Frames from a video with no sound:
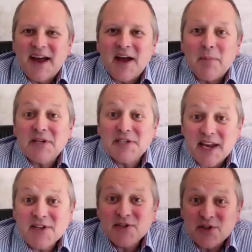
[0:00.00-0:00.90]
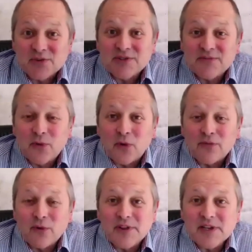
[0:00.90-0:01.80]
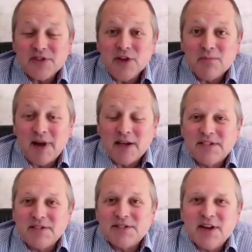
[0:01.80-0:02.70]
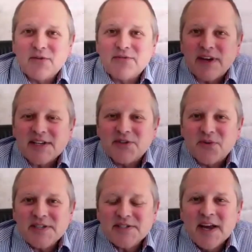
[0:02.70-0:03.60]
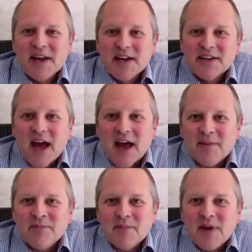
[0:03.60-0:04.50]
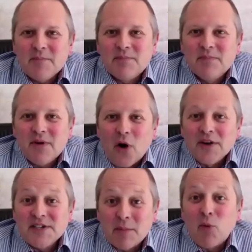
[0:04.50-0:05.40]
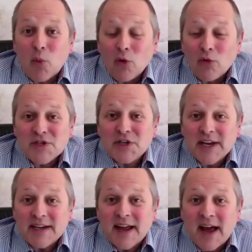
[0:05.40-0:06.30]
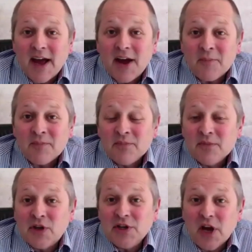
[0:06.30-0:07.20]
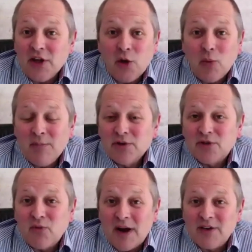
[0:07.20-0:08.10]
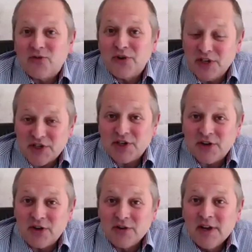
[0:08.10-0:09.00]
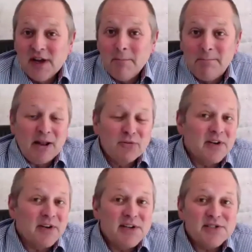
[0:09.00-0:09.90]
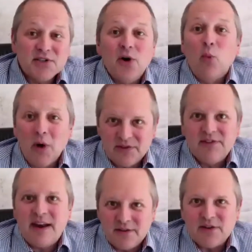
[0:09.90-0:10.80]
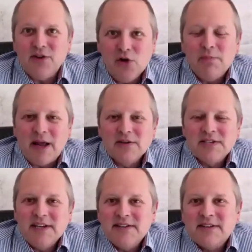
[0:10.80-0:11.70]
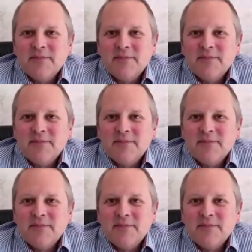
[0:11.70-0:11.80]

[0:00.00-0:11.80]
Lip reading: potentials for this new belted single facer is on a double wall machine. Are you able to run a traditional beltless with then the new belted?